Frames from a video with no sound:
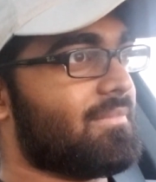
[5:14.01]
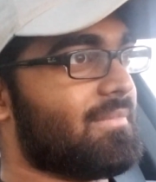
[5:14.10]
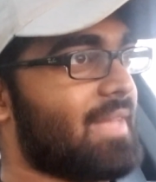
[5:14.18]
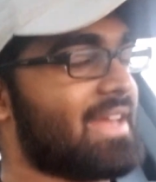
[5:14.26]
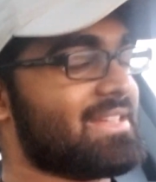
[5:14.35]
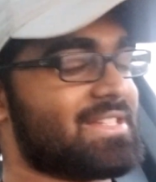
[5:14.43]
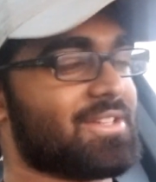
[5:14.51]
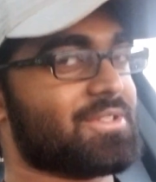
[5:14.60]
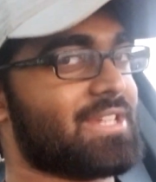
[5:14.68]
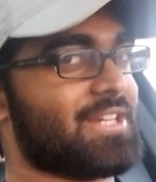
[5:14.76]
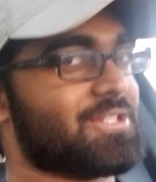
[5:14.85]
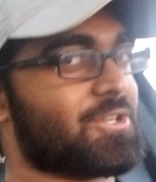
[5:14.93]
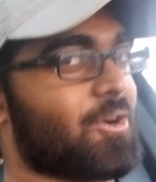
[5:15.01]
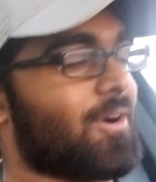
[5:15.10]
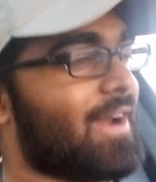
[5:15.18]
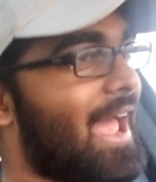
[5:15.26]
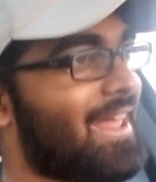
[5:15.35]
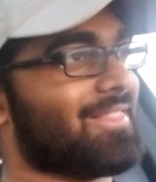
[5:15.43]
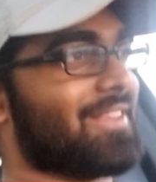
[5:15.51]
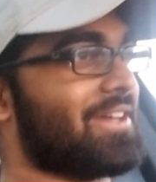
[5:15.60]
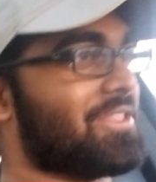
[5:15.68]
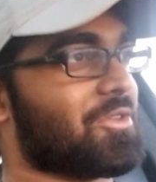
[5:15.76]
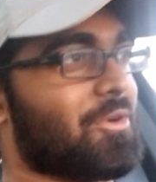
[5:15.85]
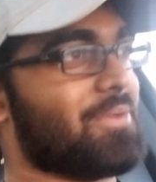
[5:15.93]
and still take a turn at
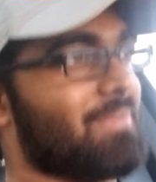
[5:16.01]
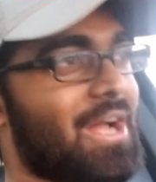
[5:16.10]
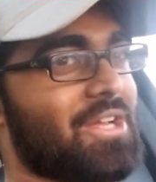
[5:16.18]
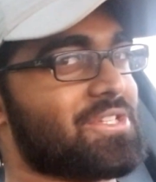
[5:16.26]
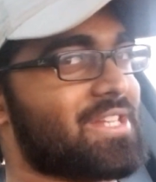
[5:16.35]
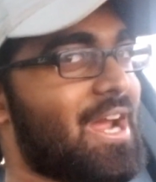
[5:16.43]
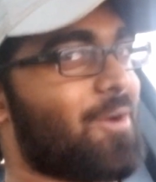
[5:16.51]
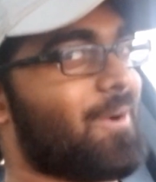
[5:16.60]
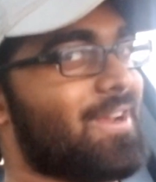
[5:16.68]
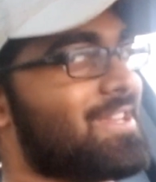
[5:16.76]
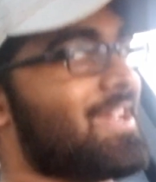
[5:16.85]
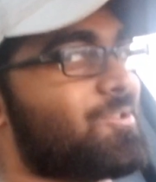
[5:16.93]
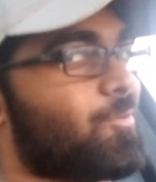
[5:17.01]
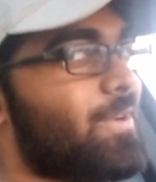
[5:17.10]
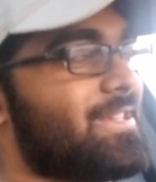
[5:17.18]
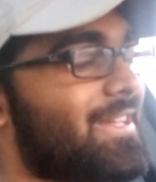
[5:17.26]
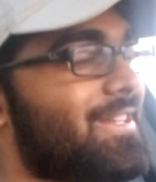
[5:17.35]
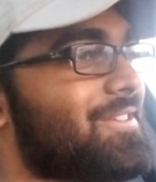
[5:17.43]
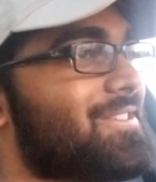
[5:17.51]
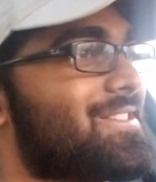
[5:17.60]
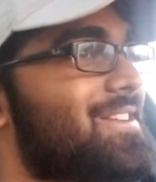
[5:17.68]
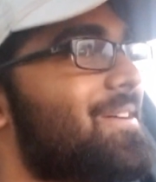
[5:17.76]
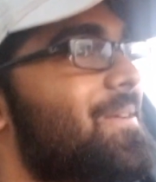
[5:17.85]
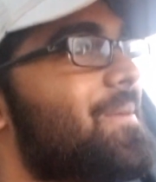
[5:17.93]
like 30 miles an hour. It's ridiculous.
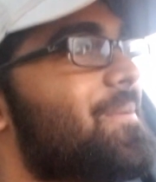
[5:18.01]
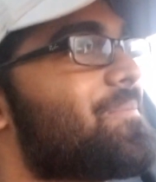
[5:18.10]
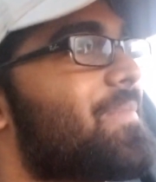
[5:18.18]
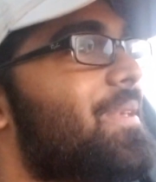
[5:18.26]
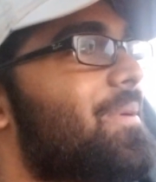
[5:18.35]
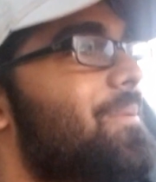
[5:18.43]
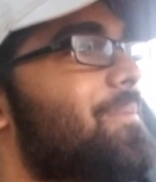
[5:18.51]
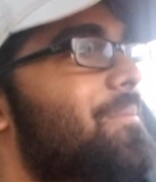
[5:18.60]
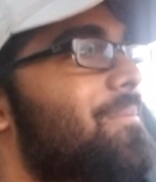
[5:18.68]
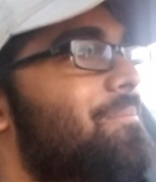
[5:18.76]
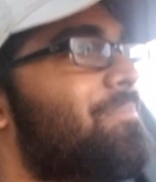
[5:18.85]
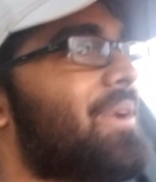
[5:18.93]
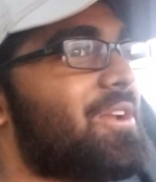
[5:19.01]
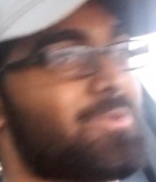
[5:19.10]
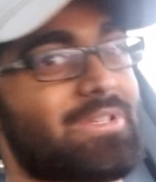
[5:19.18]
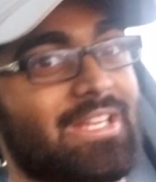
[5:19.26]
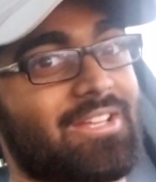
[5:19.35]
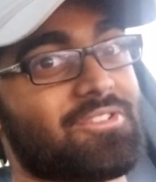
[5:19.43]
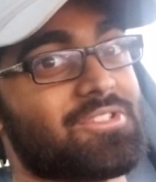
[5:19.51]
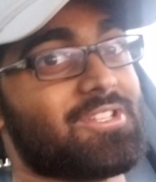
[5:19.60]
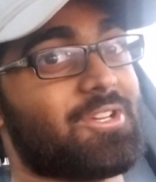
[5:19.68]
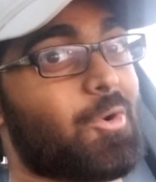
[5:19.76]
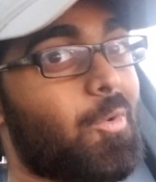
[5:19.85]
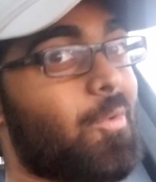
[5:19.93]
But it's
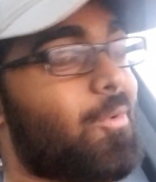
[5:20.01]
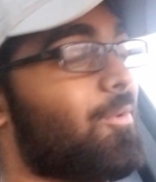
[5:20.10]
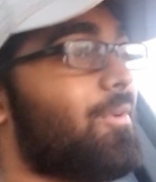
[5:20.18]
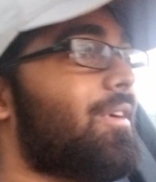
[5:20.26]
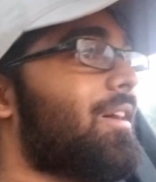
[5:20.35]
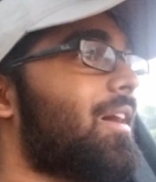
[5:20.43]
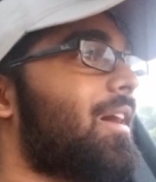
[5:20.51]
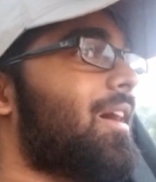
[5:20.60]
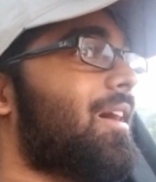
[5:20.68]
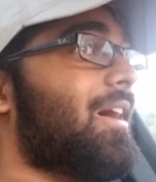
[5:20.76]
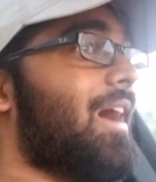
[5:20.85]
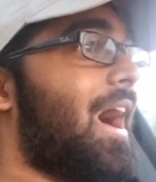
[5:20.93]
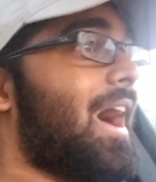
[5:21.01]
ridiculously cool. I